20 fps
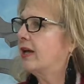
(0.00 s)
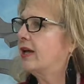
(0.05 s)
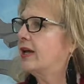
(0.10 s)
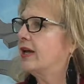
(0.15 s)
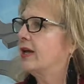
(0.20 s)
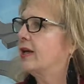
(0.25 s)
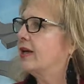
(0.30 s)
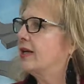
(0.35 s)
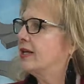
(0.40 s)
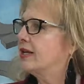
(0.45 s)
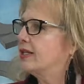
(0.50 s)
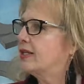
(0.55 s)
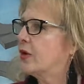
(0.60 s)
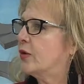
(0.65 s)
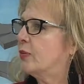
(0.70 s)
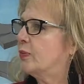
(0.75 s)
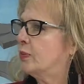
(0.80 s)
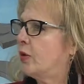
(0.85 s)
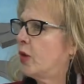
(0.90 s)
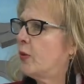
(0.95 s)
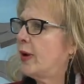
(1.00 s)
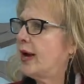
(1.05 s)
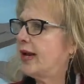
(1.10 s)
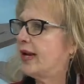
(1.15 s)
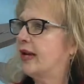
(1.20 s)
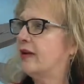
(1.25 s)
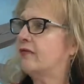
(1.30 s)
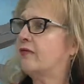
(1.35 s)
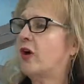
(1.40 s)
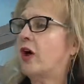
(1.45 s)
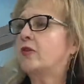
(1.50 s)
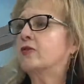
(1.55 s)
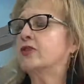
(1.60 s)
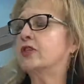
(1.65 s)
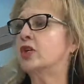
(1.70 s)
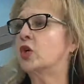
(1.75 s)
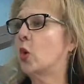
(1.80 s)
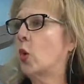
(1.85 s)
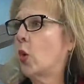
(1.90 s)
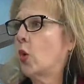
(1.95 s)
Okay. So probate involves
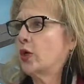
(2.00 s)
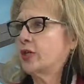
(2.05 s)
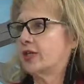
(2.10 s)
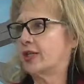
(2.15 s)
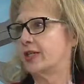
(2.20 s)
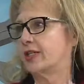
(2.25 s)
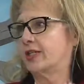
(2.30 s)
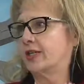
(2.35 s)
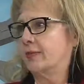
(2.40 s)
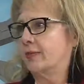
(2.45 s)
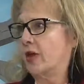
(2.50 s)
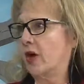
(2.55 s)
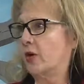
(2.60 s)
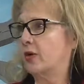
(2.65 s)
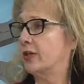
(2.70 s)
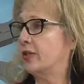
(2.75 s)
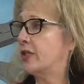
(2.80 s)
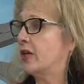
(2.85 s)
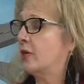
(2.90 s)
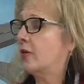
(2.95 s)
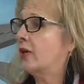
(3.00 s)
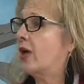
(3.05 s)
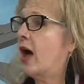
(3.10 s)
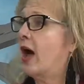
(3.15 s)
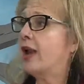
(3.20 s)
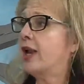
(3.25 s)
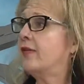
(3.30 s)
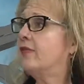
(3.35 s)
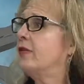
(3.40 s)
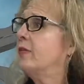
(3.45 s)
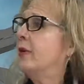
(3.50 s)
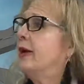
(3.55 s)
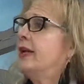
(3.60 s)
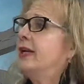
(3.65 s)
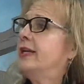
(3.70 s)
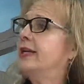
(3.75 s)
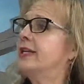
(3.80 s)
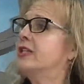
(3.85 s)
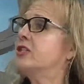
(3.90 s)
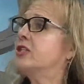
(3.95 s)
the court system though, and so not everybody
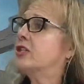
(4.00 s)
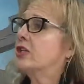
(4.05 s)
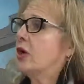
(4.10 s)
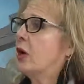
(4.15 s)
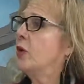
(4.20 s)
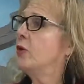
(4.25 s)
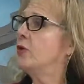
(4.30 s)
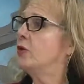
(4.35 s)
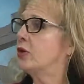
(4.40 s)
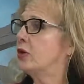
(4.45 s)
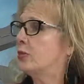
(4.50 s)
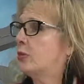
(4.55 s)
needs to go through the